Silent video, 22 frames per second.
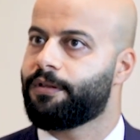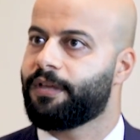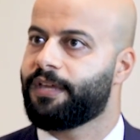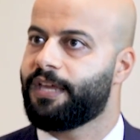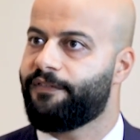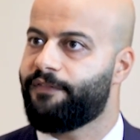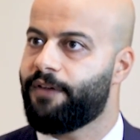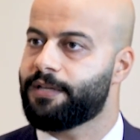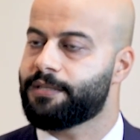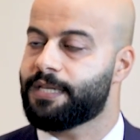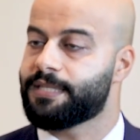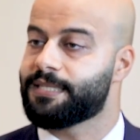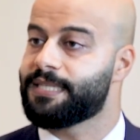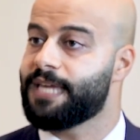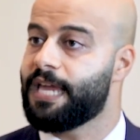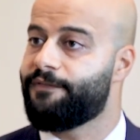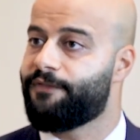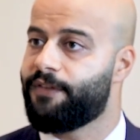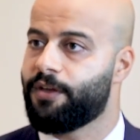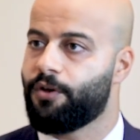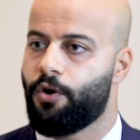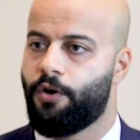give us a
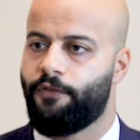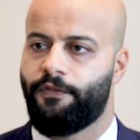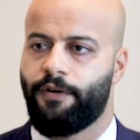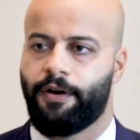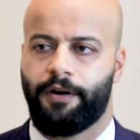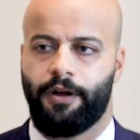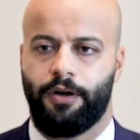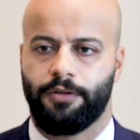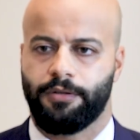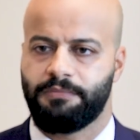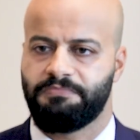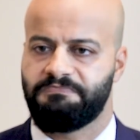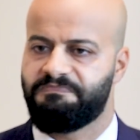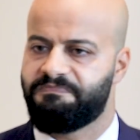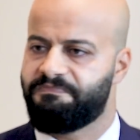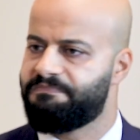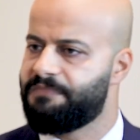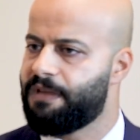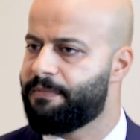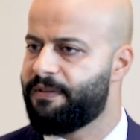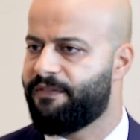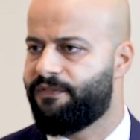saving of around
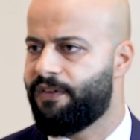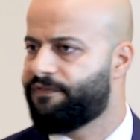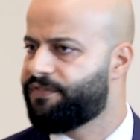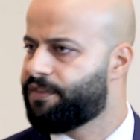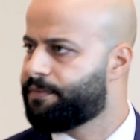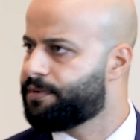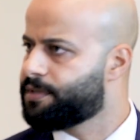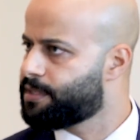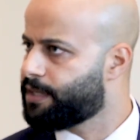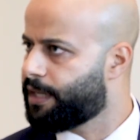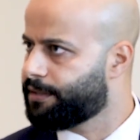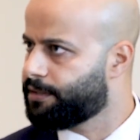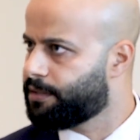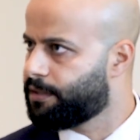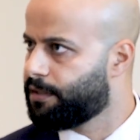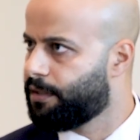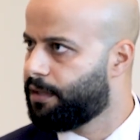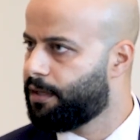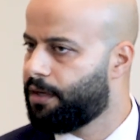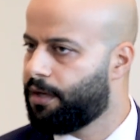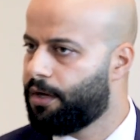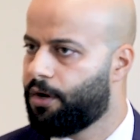maybe
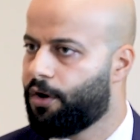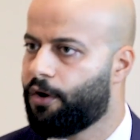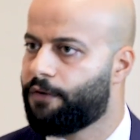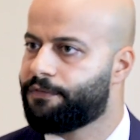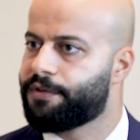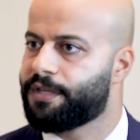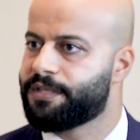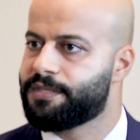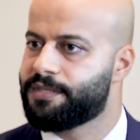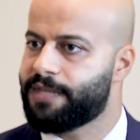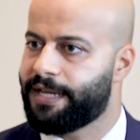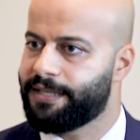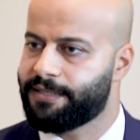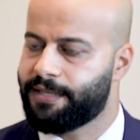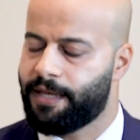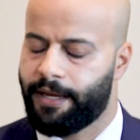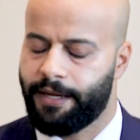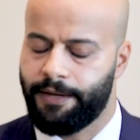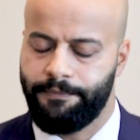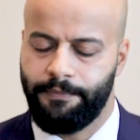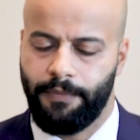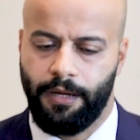50% of the design
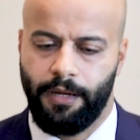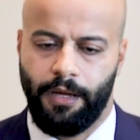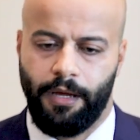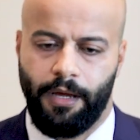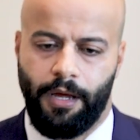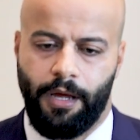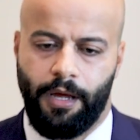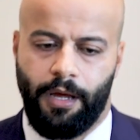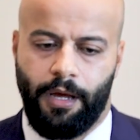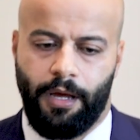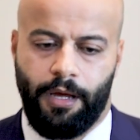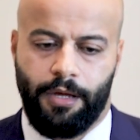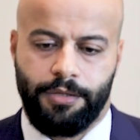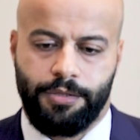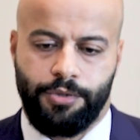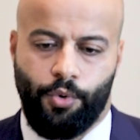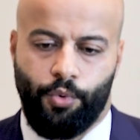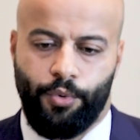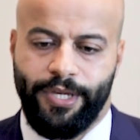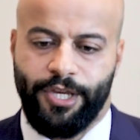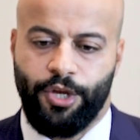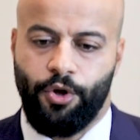time.
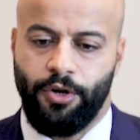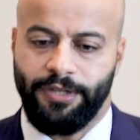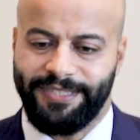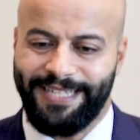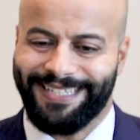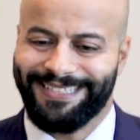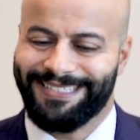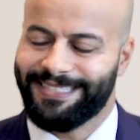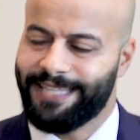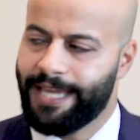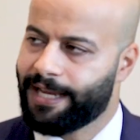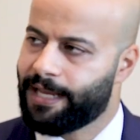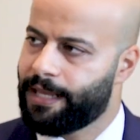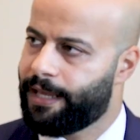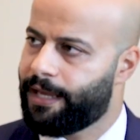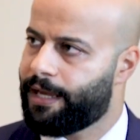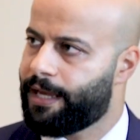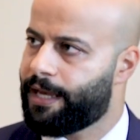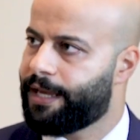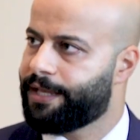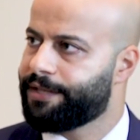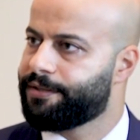So we contact
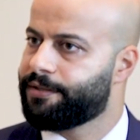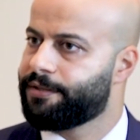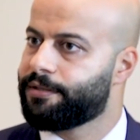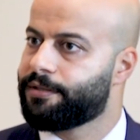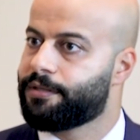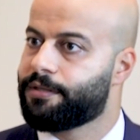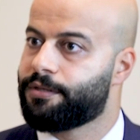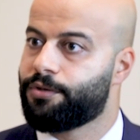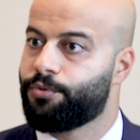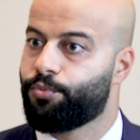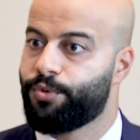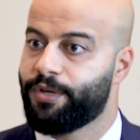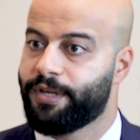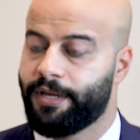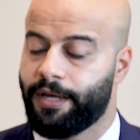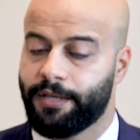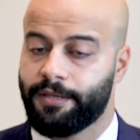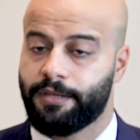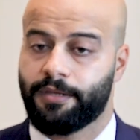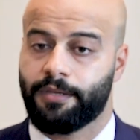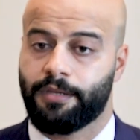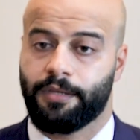Tekla and we
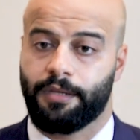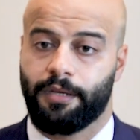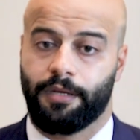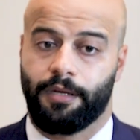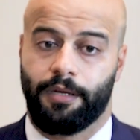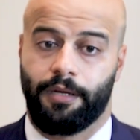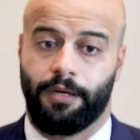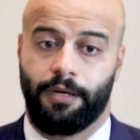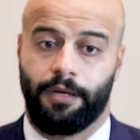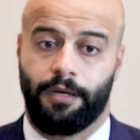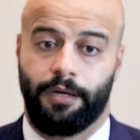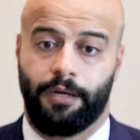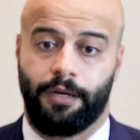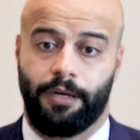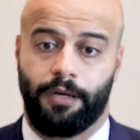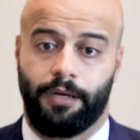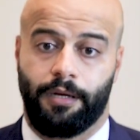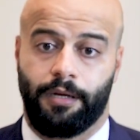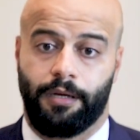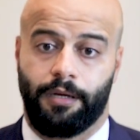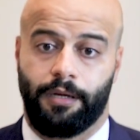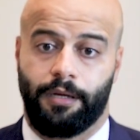got
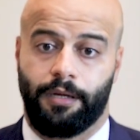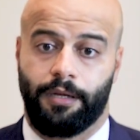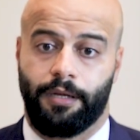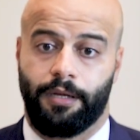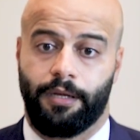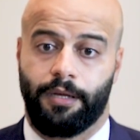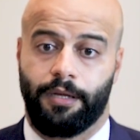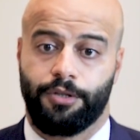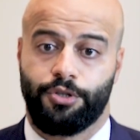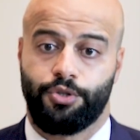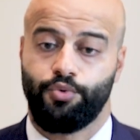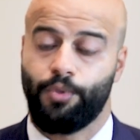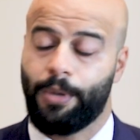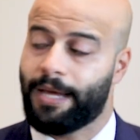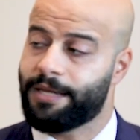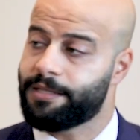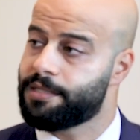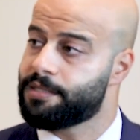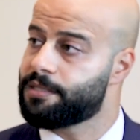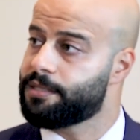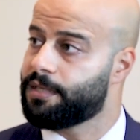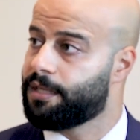uh, two
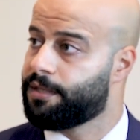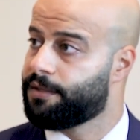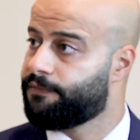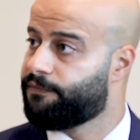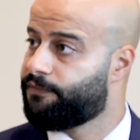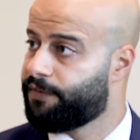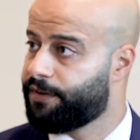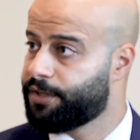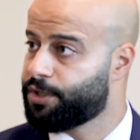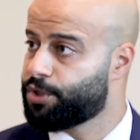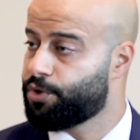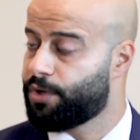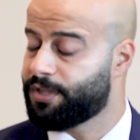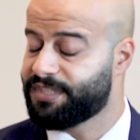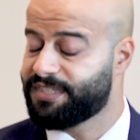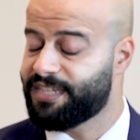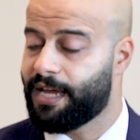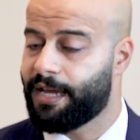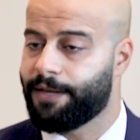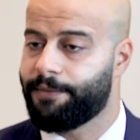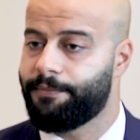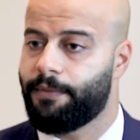licenses in very short
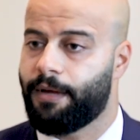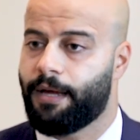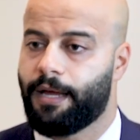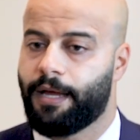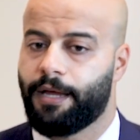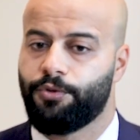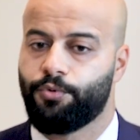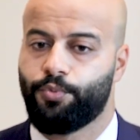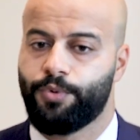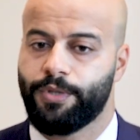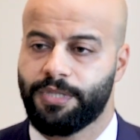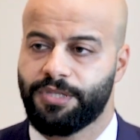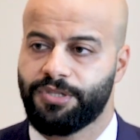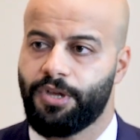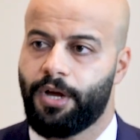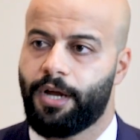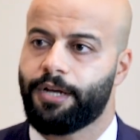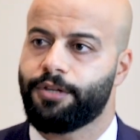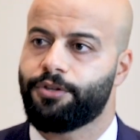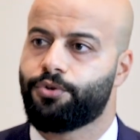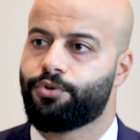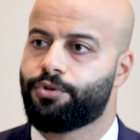time and we
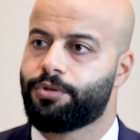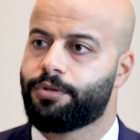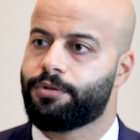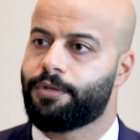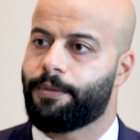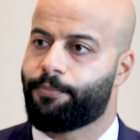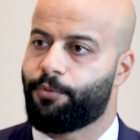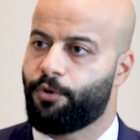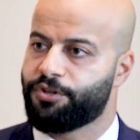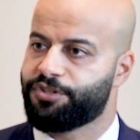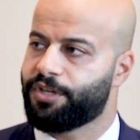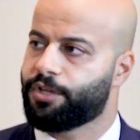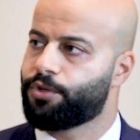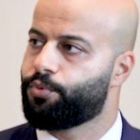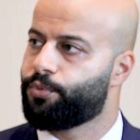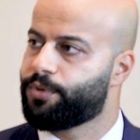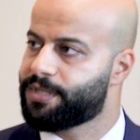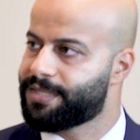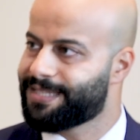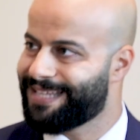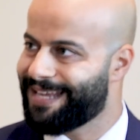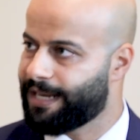start the project
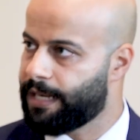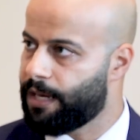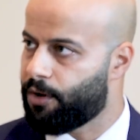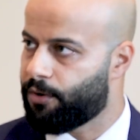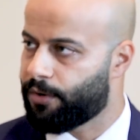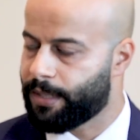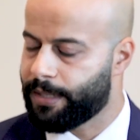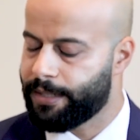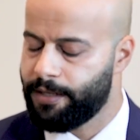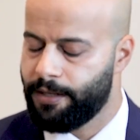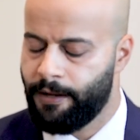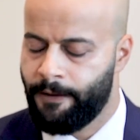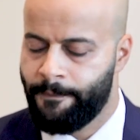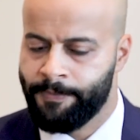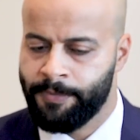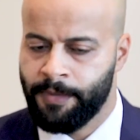with Tekla only,